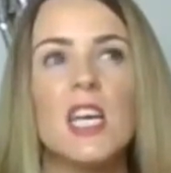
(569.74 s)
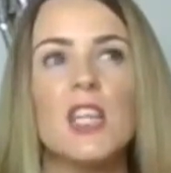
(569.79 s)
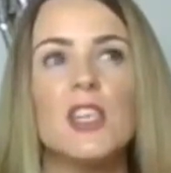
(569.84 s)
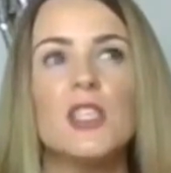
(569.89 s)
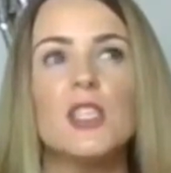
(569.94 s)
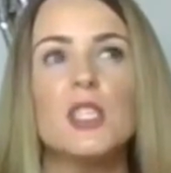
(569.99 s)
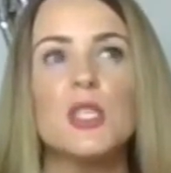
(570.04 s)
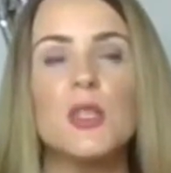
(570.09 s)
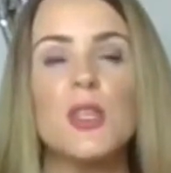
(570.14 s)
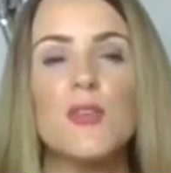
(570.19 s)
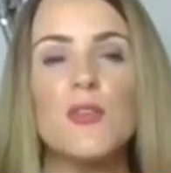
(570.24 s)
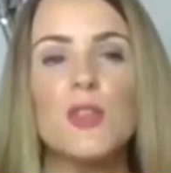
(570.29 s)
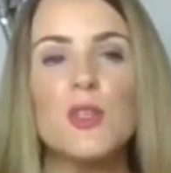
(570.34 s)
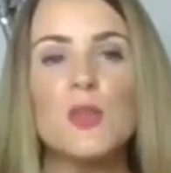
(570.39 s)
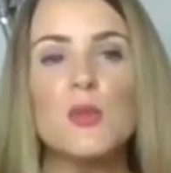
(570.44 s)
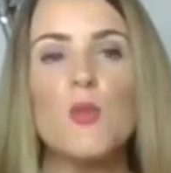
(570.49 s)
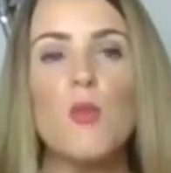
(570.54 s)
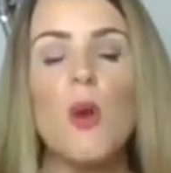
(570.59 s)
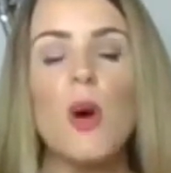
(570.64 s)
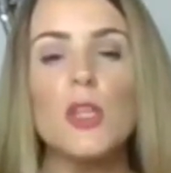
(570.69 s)
if
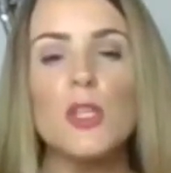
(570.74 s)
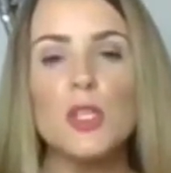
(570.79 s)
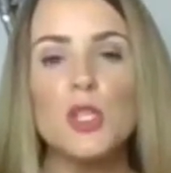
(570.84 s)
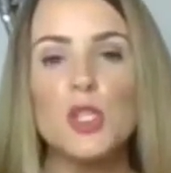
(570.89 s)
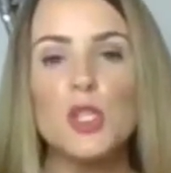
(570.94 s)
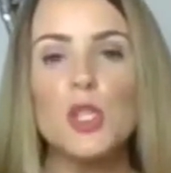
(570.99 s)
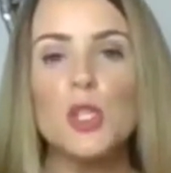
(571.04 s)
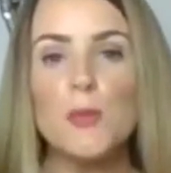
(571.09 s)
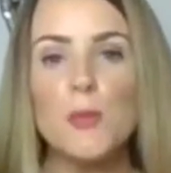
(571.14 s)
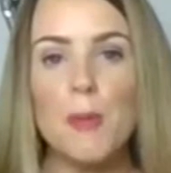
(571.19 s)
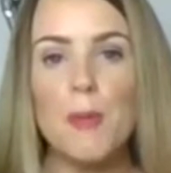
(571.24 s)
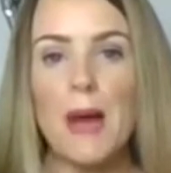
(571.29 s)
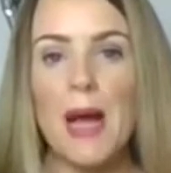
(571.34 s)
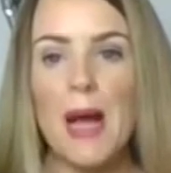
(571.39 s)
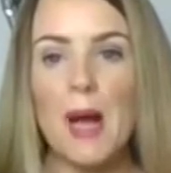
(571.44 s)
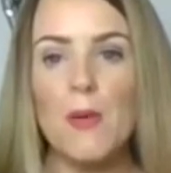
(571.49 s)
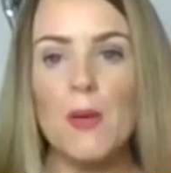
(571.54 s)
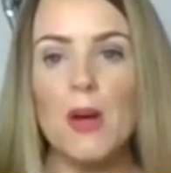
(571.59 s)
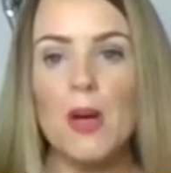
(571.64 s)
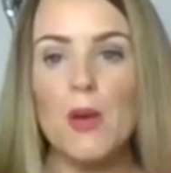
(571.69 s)
there's one
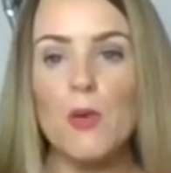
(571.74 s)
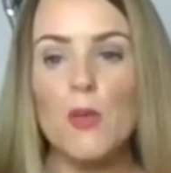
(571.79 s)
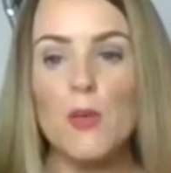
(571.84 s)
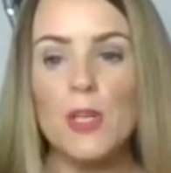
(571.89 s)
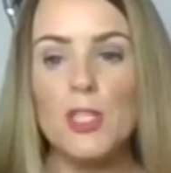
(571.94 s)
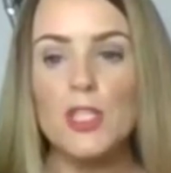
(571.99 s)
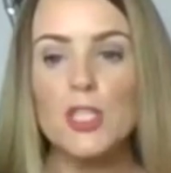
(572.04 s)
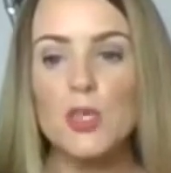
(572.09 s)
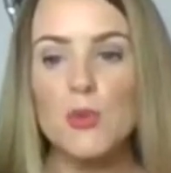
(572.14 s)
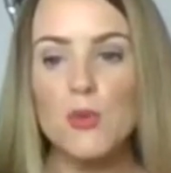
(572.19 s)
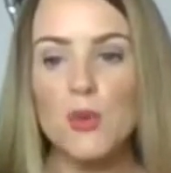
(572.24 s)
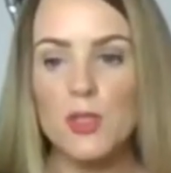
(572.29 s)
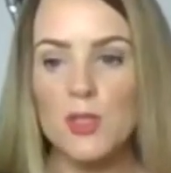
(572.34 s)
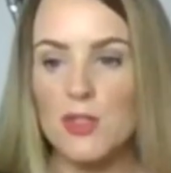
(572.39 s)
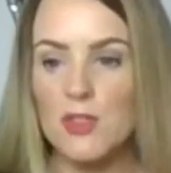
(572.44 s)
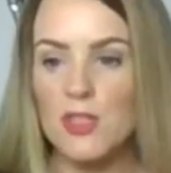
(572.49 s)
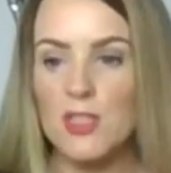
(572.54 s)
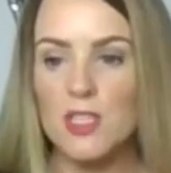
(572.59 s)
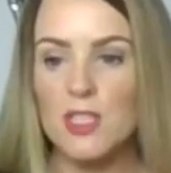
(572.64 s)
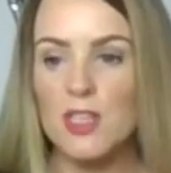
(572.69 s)
superpower I wish there was
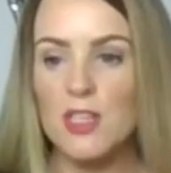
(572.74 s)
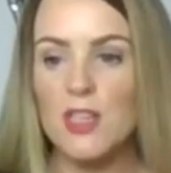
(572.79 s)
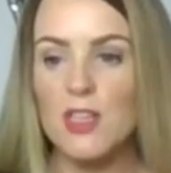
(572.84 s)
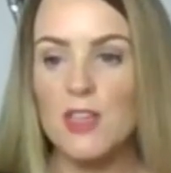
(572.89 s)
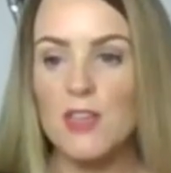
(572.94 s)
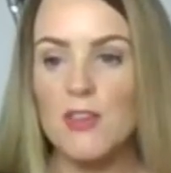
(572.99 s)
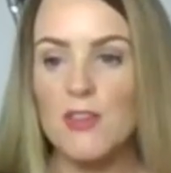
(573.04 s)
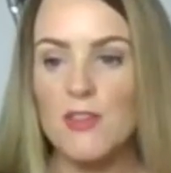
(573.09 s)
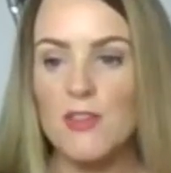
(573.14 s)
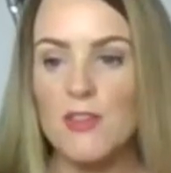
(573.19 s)
on this earth,